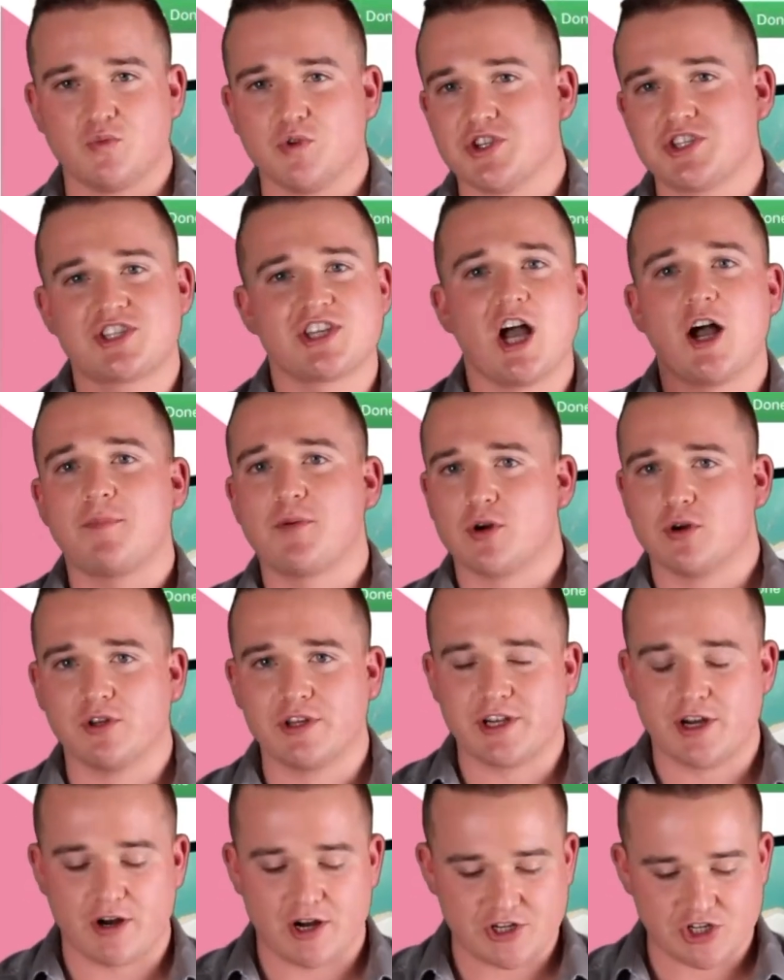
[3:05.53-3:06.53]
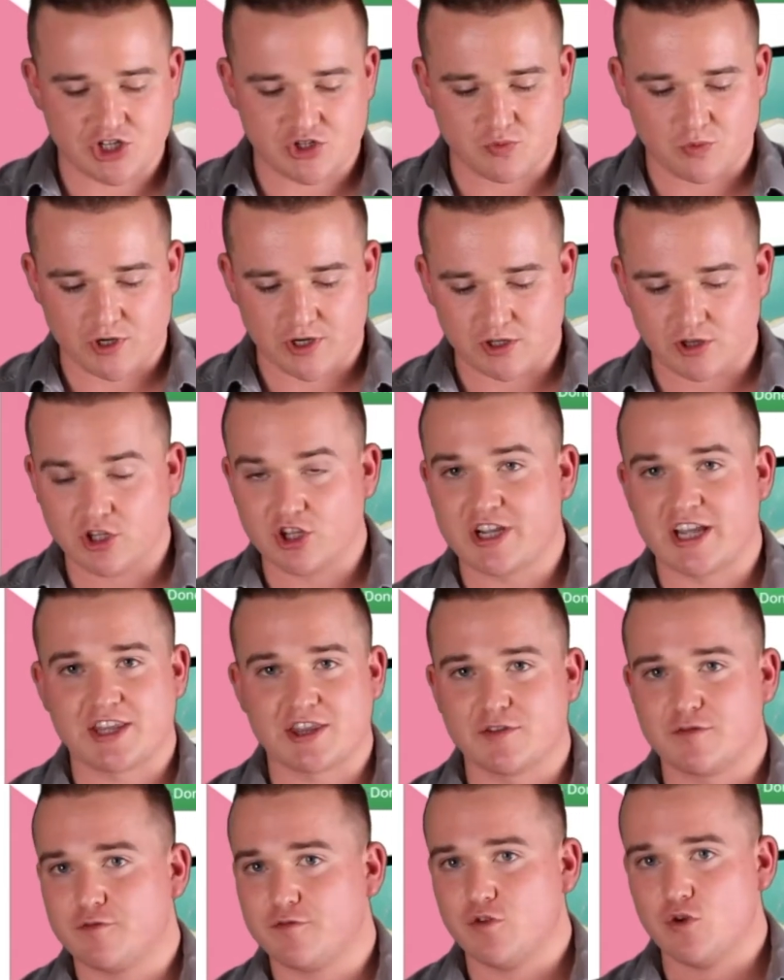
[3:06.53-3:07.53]
We'll stop earlier. I just want to look at
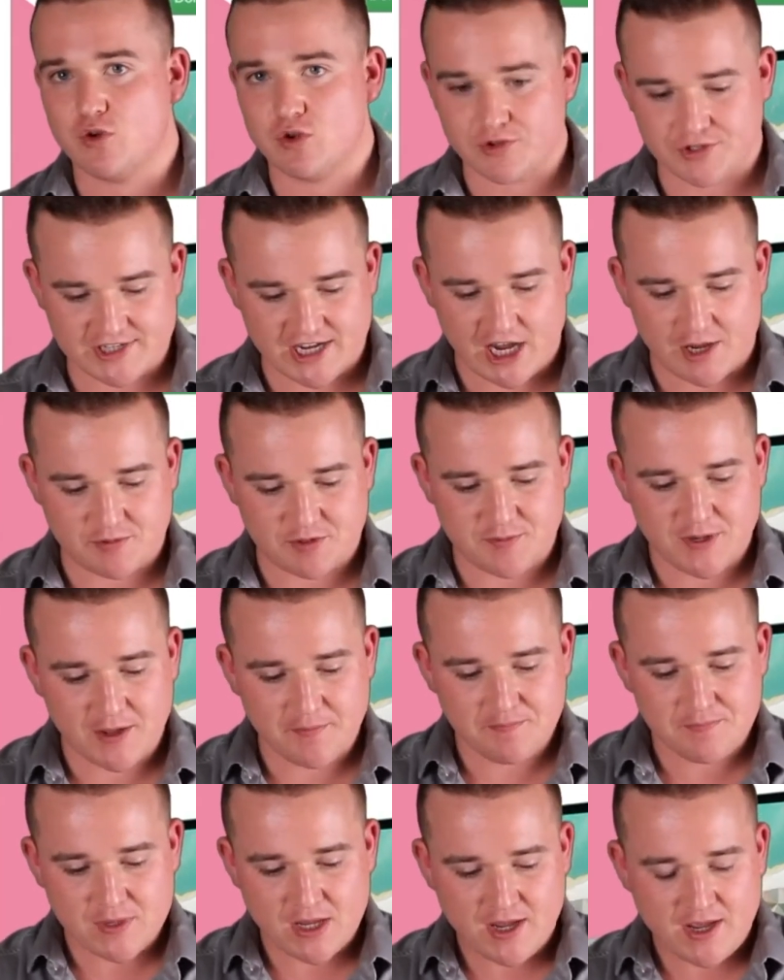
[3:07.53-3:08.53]
the full time span.